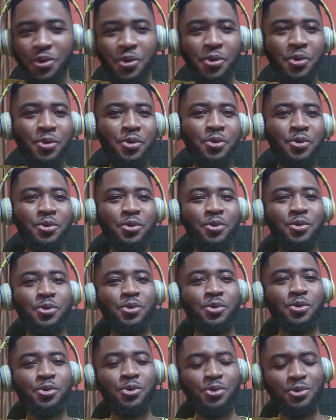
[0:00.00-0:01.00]

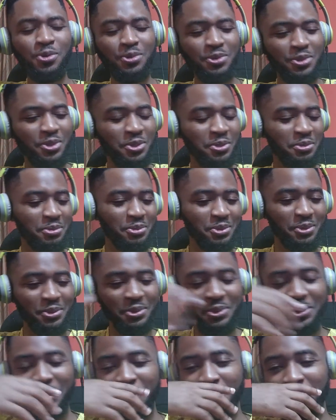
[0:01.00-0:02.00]
Oh,
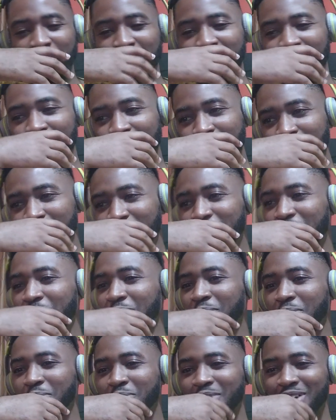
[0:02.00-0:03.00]
hold up, bro.
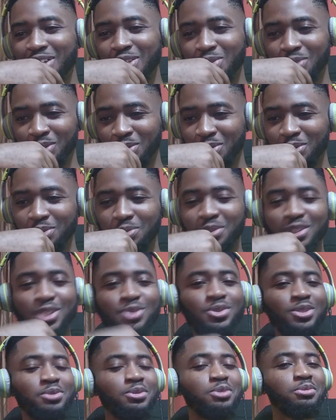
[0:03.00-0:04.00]
This was
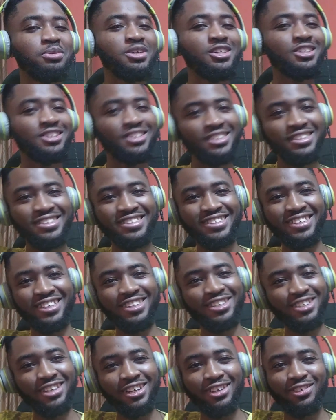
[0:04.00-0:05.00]
supposed to be a diss
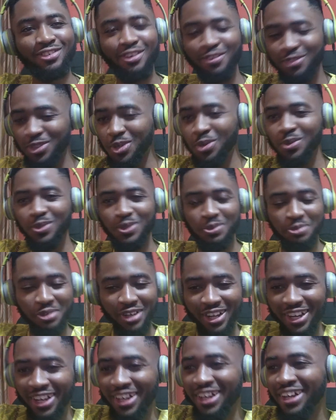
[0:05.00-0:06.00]
against Khaligraph Jones,
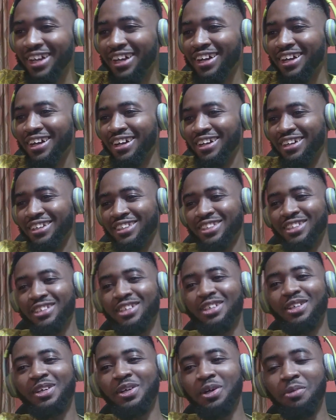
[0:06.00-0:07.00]
bro.
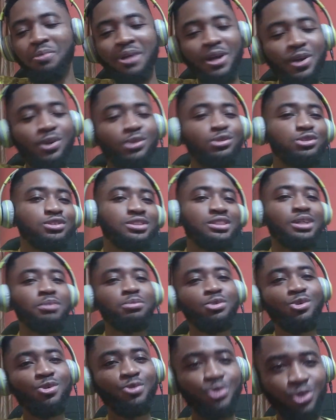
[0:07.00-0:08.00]
Say, my country is
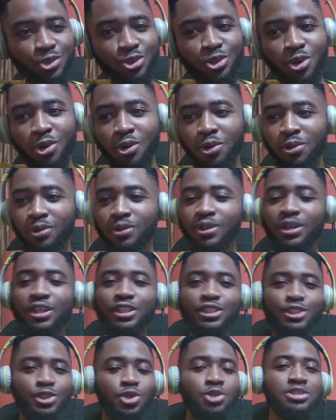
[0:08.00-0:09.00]
above y'all,
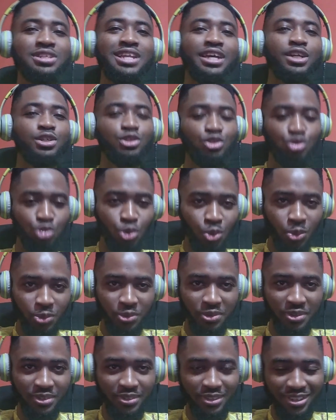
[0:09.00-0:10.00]
just like a
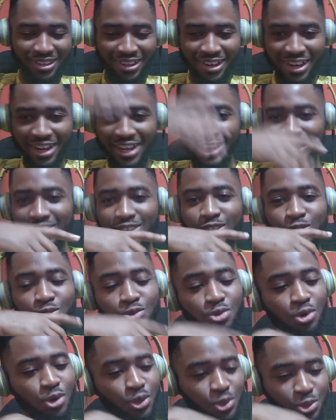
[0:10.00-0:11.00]
drone. Alright,
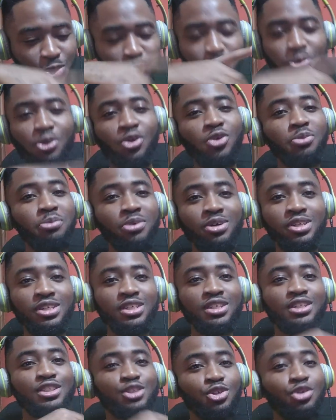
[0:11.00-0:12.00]
you all queue to borrow
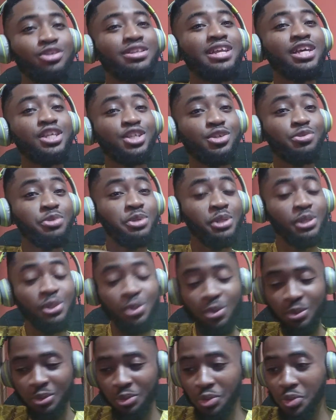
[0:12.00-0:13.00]
money just like Sierra
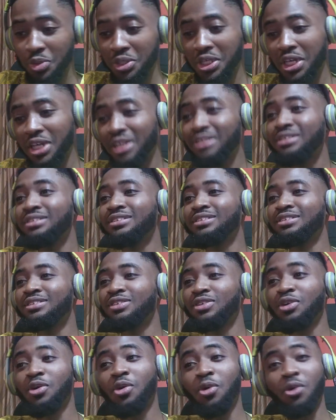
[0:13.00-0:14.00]
Leone. Okay,
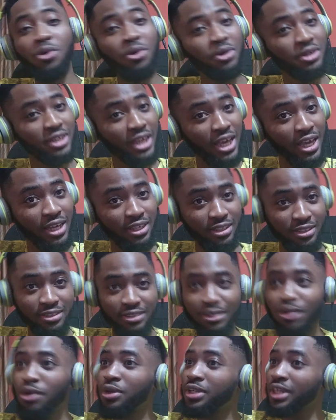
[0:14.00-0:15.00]

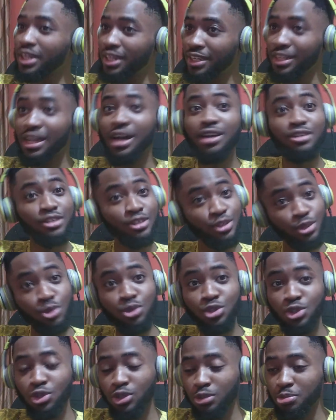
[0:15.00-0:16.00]
that was a
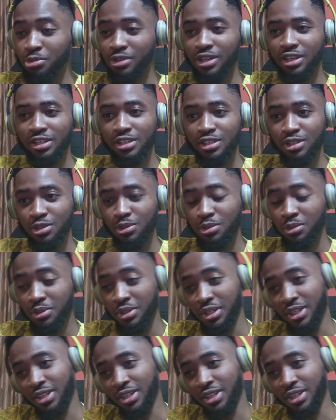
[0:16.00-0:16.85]
huge shot, bruh. Let's go.